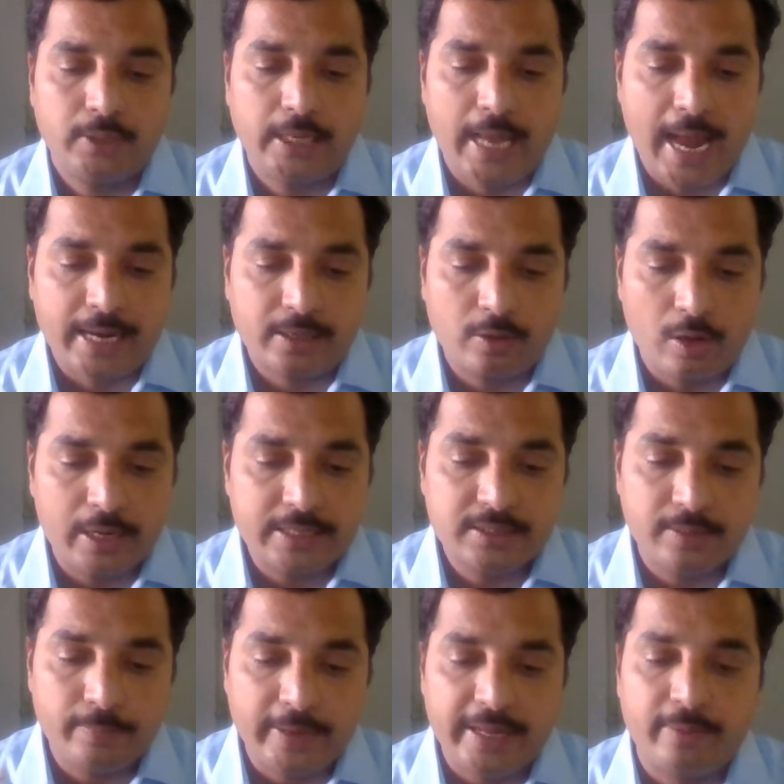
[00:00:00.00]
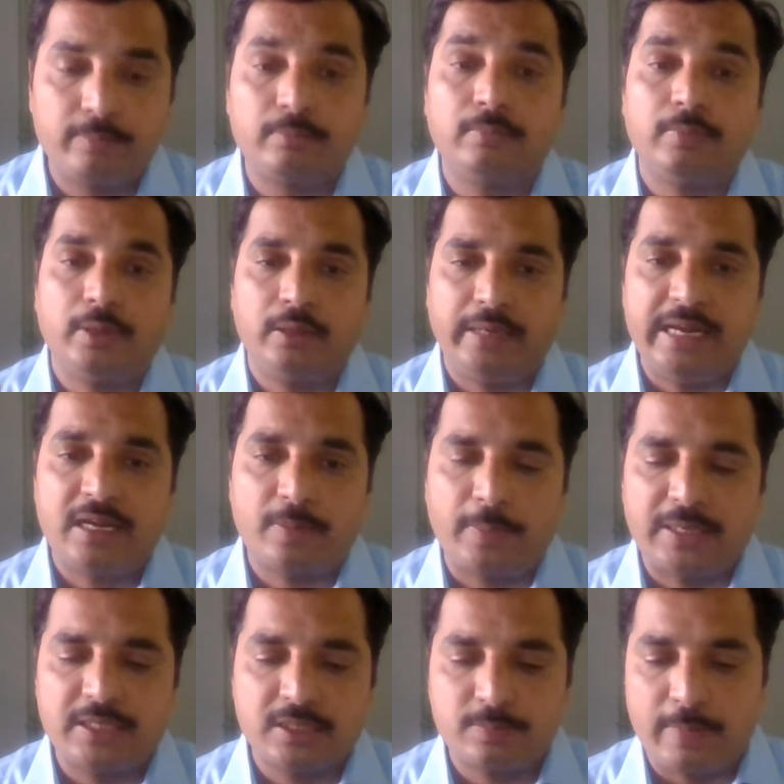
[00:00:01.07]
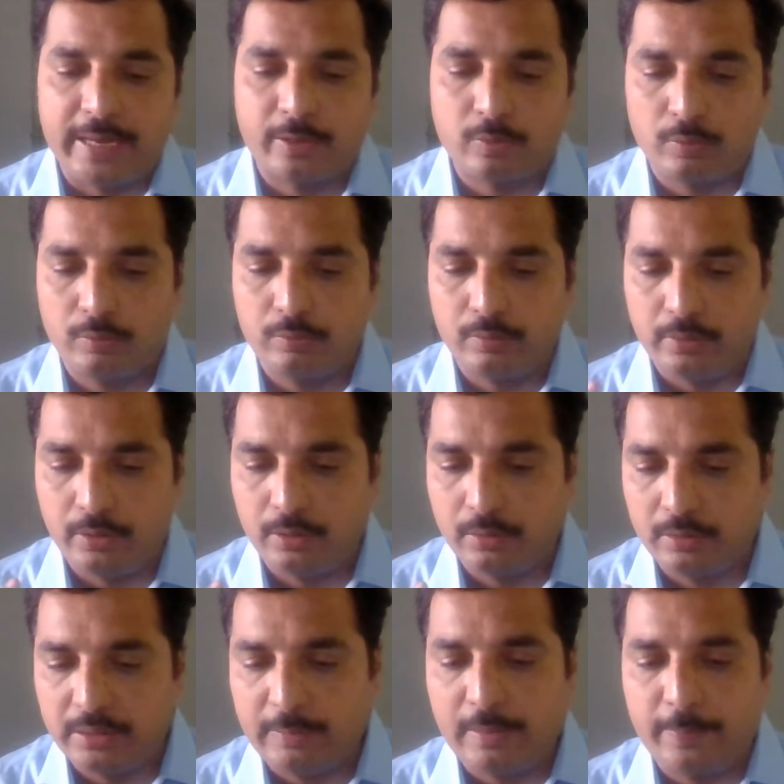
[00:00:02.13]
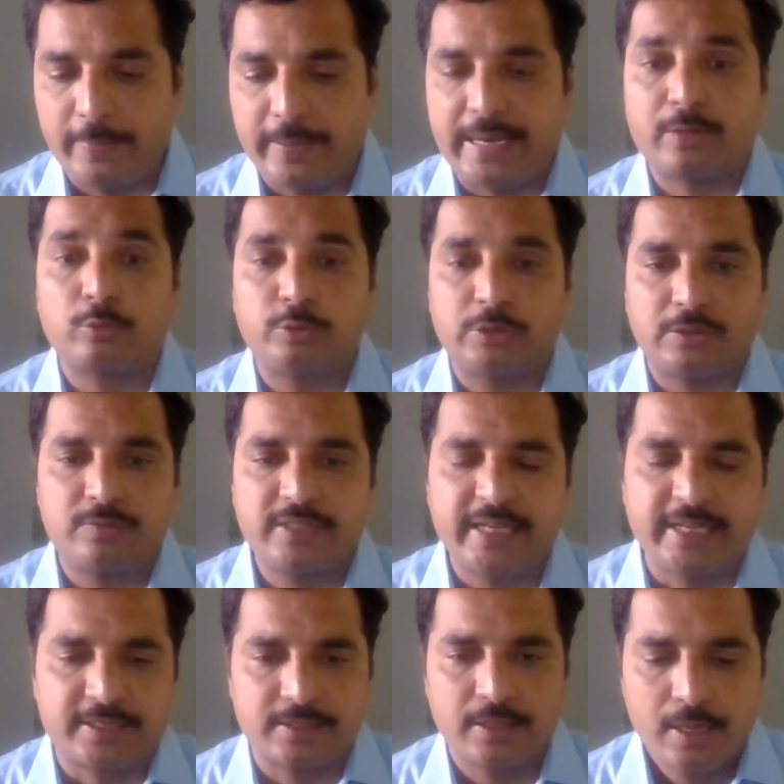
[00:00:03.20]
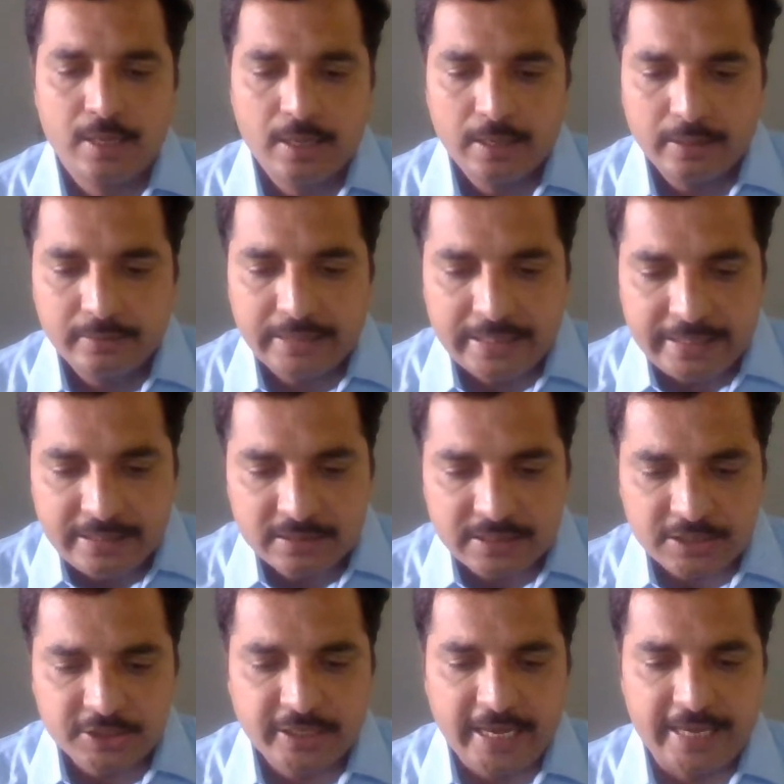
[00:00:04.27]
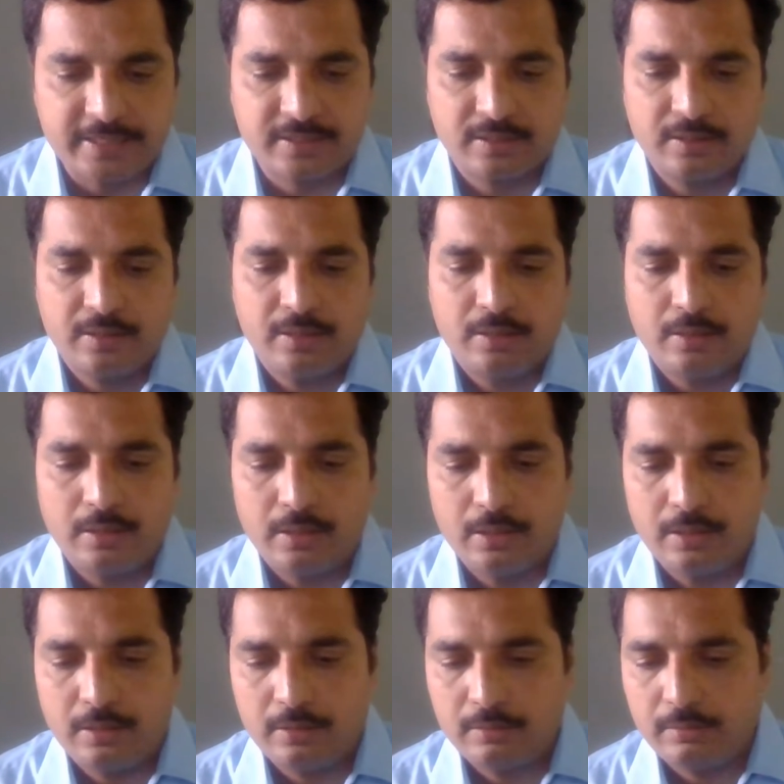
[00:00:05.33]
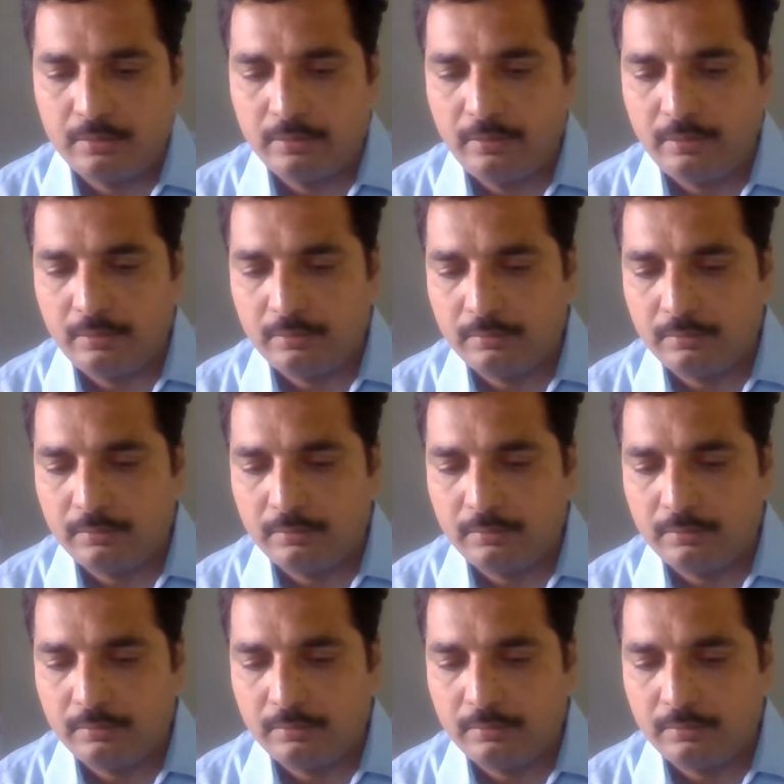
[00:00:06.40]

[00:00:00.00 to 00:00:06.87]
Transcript: act called as the Medium Enterprises Micro Development Act 2006, then in such case, all